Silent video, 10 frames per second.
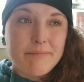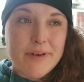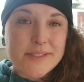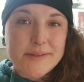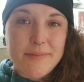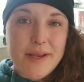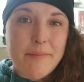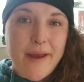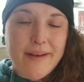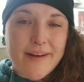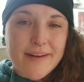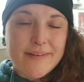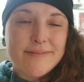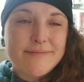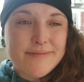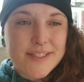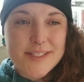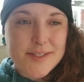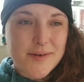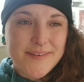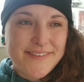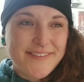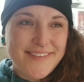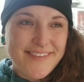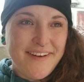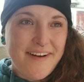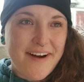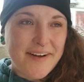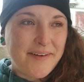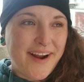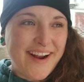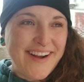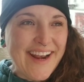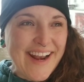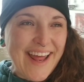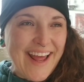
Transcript: It's me, Amanda. It's so awkward.